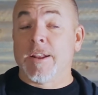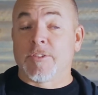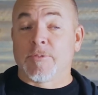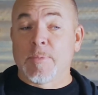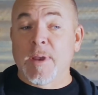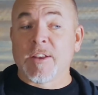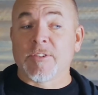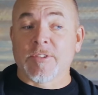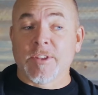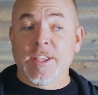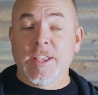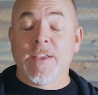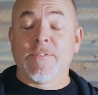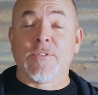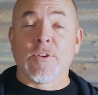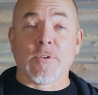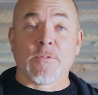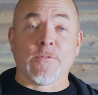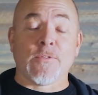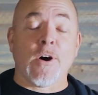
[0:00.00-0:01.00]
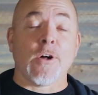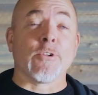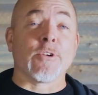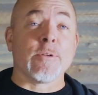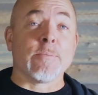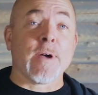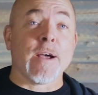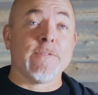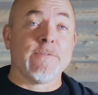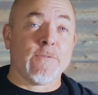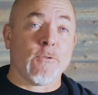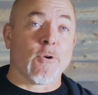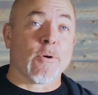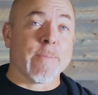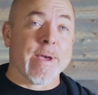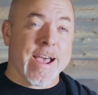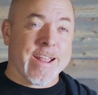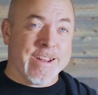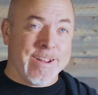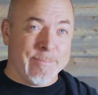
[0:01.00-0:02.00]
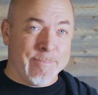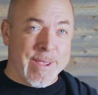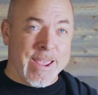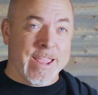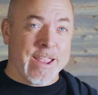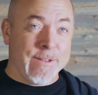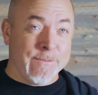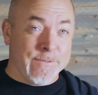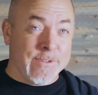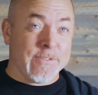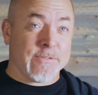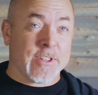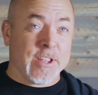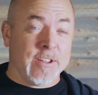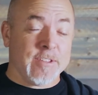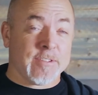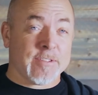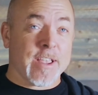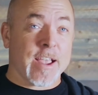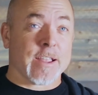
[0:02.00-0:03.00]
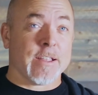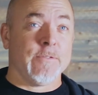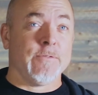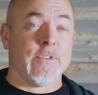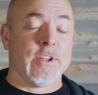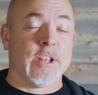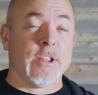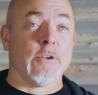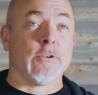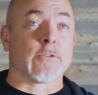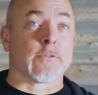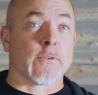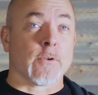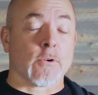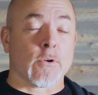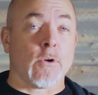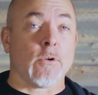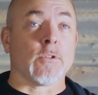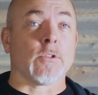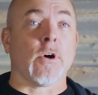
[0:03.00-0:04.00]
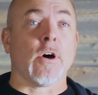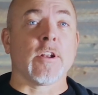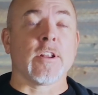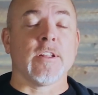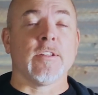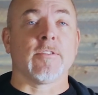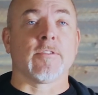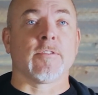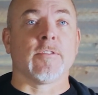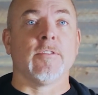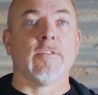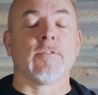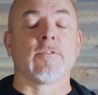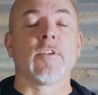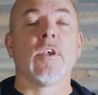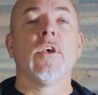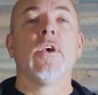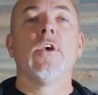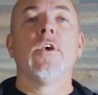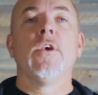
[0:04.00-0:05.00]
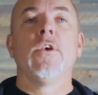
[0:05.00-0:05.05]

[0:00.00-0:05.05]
and especially if you're following my format and making 15 second videos for cold audiences,